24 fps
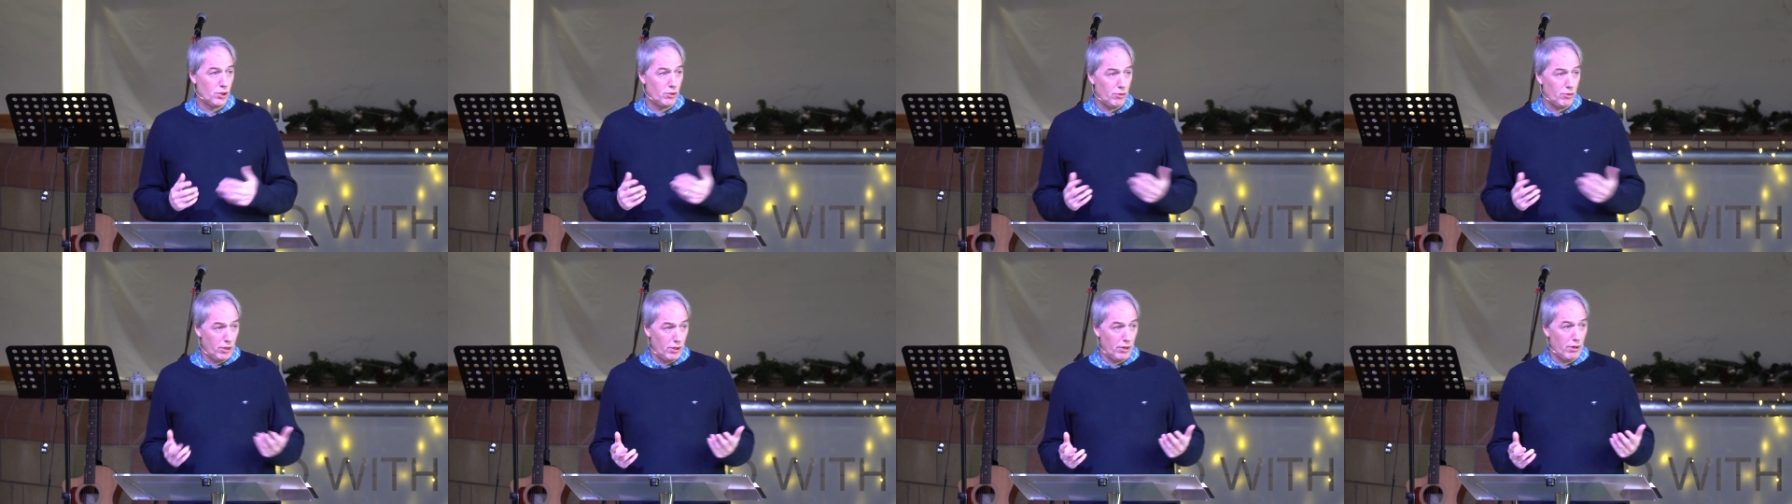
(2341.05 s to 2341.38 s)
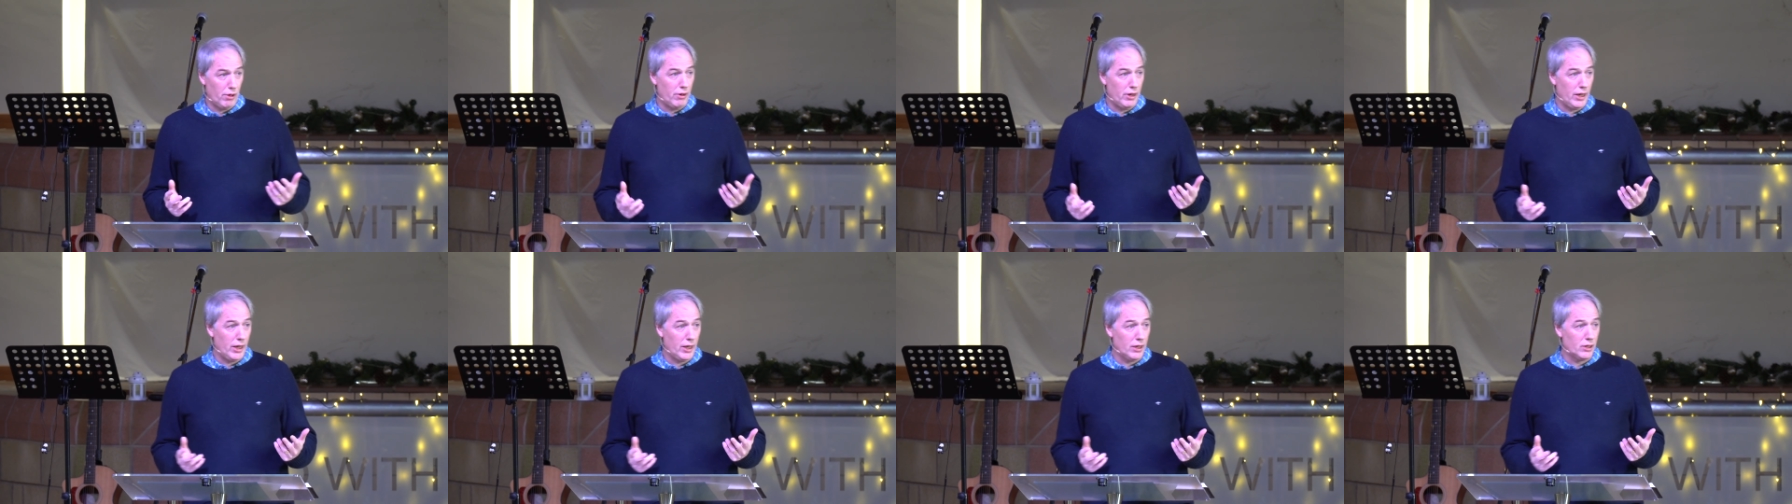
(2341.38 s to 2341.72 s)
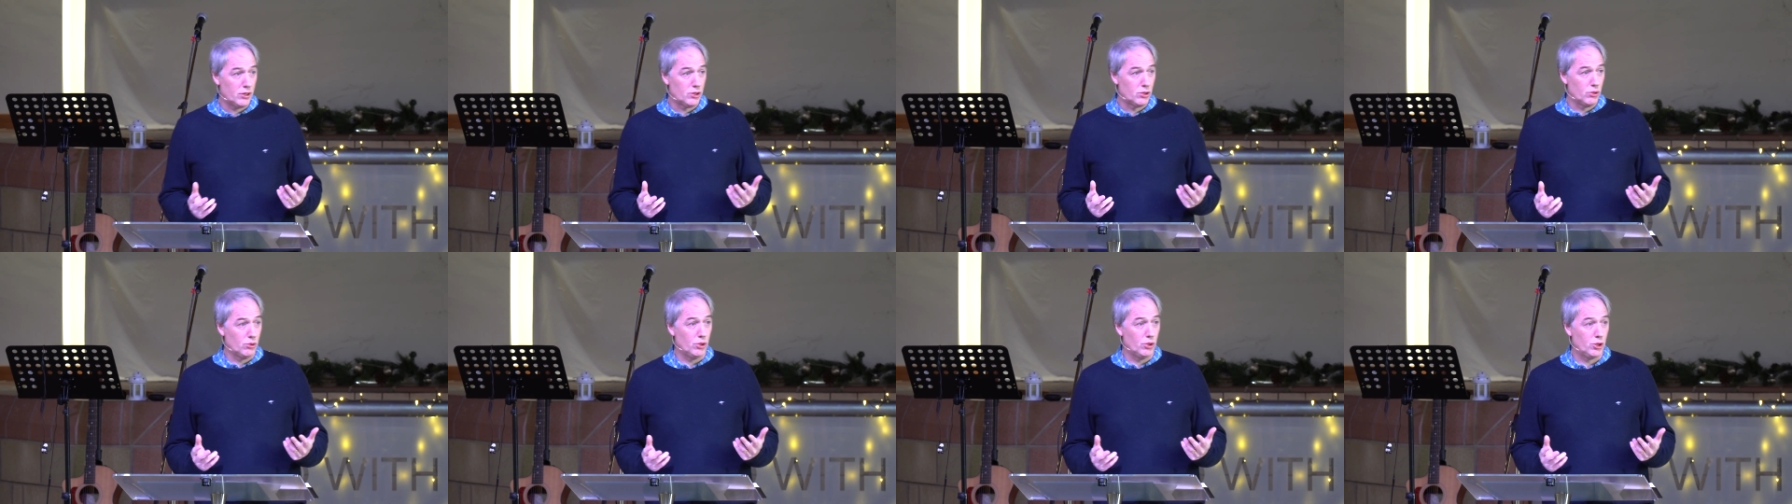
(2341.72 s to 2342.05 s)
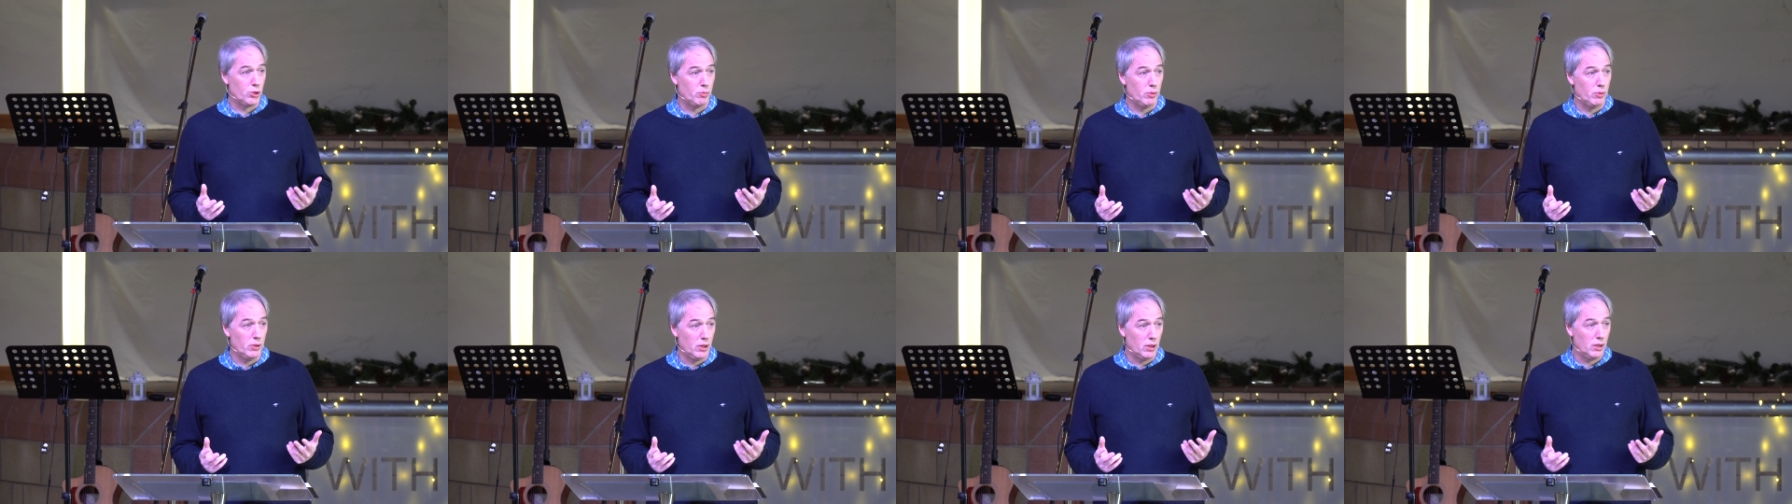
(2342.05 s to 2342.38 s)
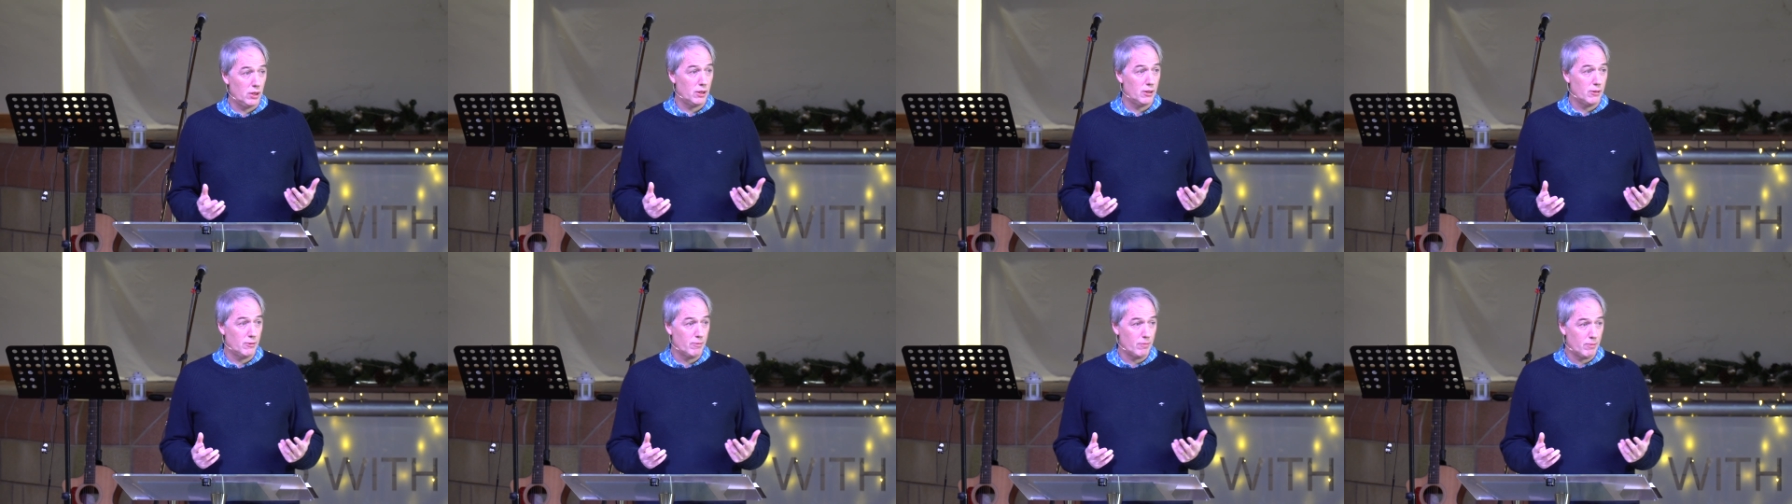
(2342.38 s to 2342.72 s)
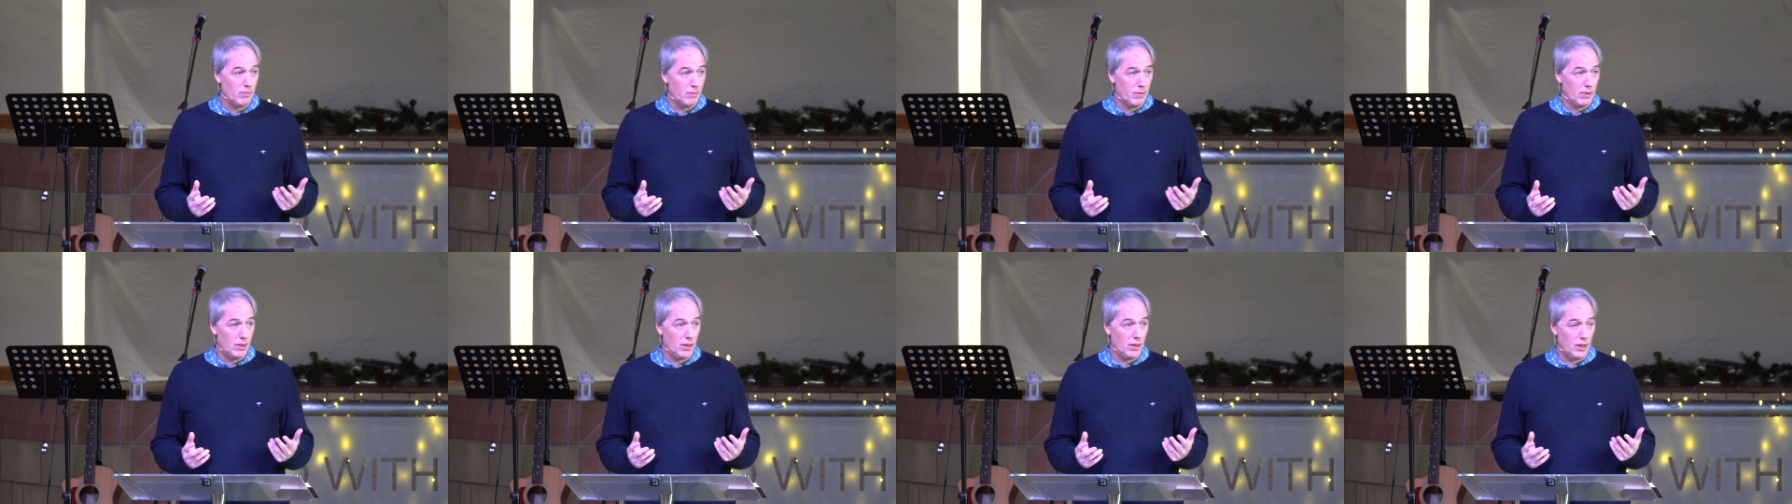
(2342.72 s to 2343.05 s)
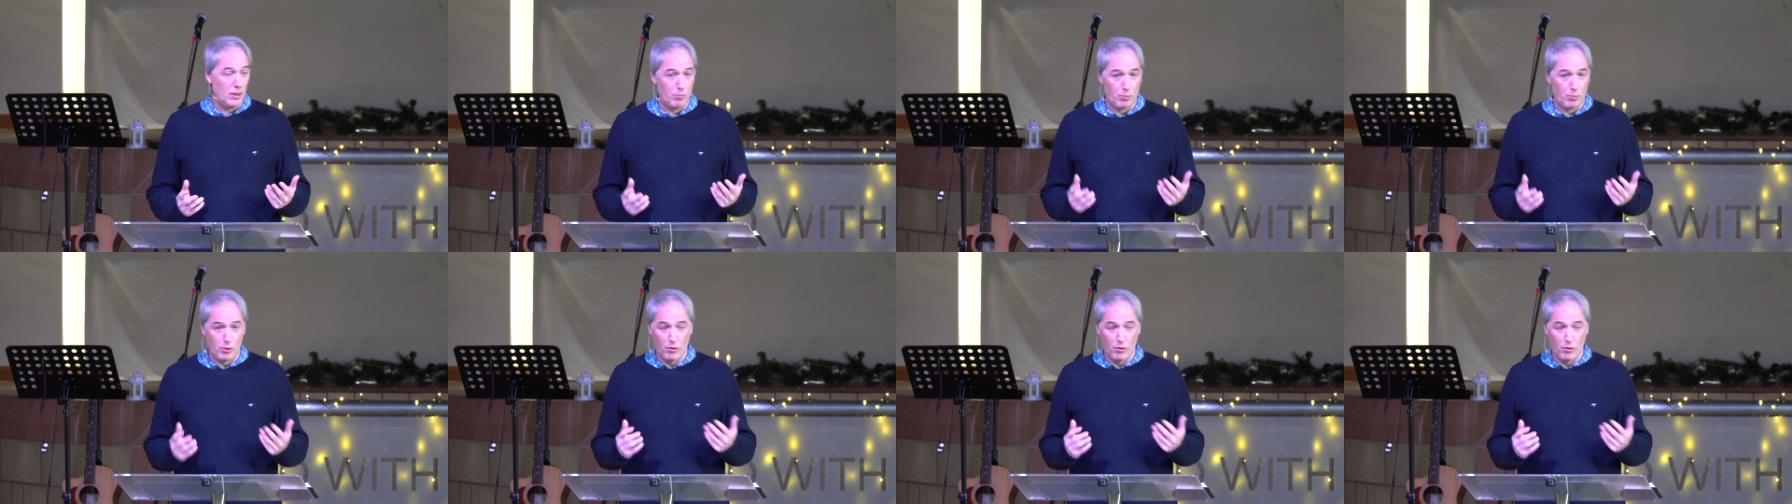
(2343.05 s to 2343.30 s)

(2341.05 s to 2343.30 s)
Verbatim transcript: around our necks, so to speak, and